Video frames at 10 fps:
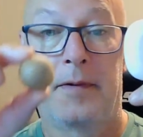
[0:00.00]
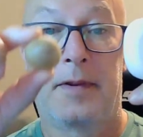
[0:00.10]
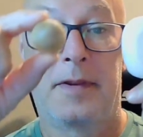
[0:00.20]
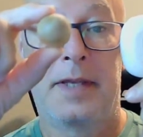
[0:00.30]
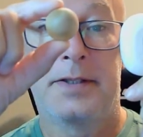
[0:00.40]

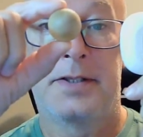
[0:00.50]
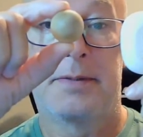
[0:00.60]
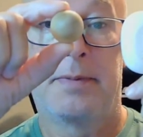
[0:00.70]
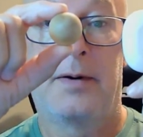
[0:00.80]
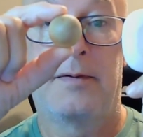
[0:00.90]
This is
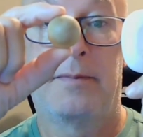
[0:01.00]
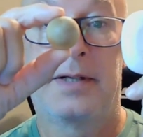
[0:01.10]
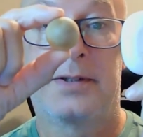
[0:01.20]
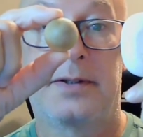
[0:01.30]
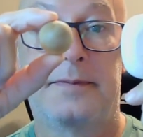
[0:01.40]
a pound of
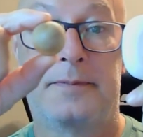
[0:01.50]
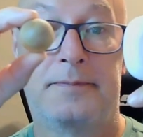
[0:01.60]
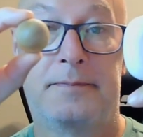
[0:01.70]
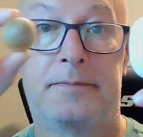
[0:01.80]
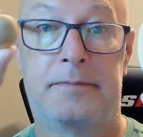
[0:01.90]
muscle.
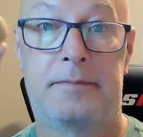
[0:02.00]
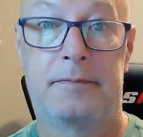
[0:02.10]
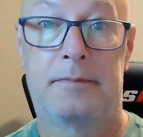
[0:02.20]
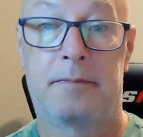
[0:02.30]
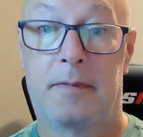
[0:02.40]

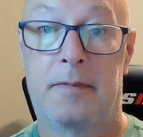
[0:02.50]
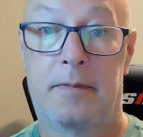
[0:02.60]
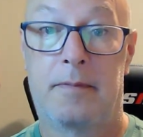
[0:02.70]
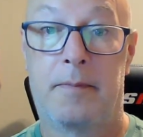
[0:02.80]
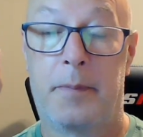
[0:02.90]

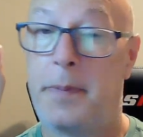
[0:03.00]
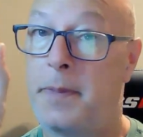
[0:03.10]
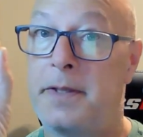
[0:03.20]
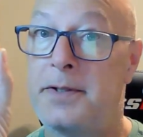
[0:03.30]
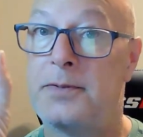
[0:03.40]

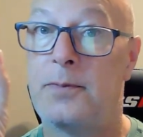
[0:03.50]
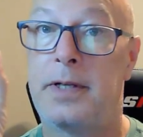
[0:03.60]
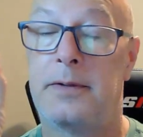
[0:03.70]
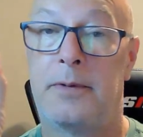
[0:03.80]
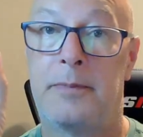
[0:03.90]
This is
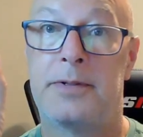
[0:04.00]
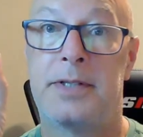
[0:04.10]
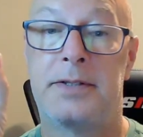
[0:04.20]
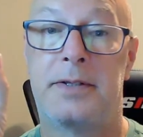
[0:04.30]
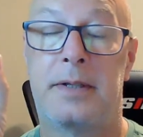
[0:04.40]
what it
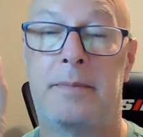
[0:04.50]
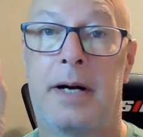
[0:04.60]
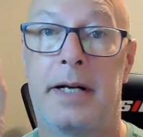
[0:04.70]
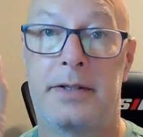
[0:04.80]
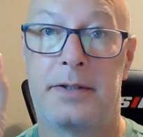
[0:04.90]
represents in your
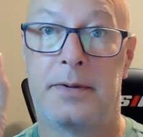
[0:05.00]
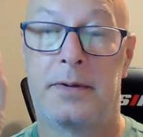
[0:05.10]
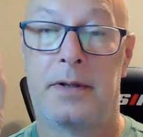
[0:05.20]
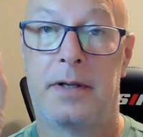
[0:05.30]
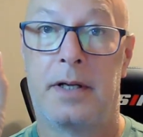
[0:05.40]
body
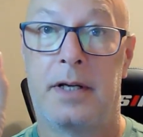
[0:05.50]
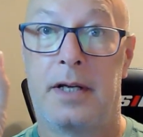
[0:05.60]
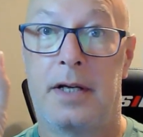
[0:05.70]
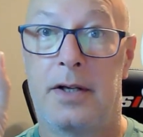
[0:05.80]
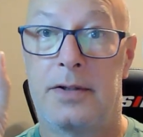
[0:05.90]
too.
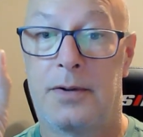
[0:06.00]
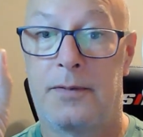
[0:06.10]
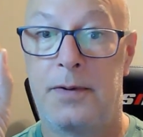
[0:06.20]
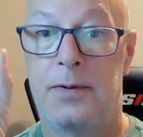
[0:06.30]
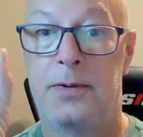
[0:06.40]
So
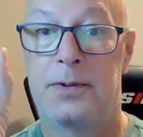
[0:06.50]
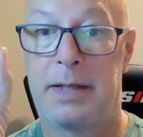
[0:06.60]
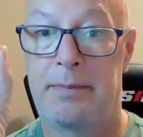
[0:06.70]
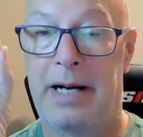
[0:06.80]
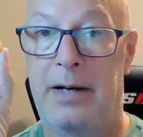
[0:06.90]
if you lose
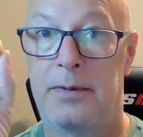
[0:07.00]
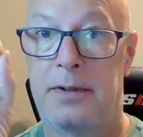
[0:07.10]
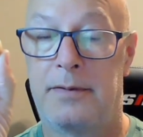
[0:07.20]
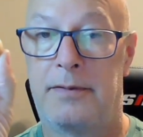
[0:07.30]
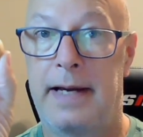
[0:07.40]
a pound
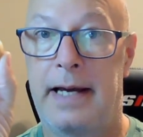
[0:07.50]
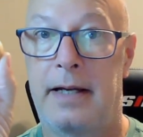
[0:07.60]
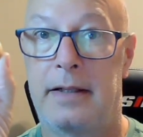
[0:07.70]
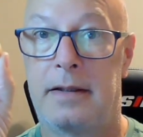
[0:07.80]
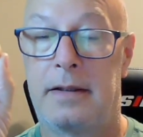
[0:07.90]
of
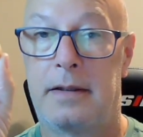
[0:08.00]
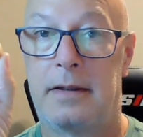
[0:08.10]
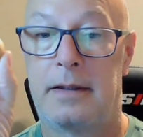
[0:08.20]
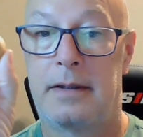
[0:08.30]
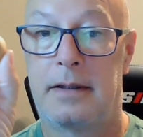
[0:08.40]
fat
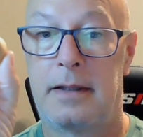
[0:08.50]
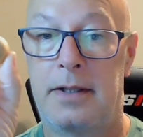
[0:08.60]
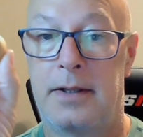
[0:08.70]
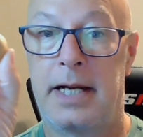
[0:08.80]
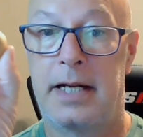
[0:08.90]
and
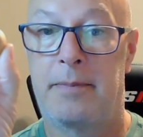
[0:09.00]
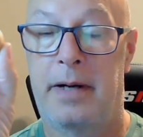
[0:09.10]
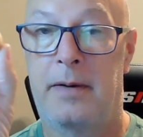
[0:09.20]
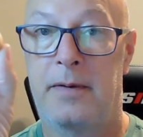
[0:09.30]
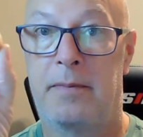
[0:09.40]
you gain a
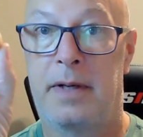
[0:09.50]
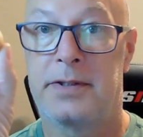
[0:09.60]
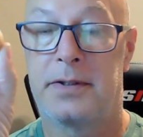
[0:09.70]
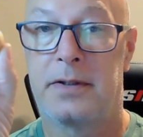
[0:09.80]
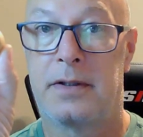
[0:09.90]
pound of
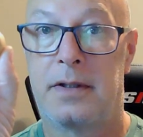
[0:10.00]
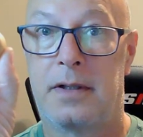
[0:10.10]
muscle,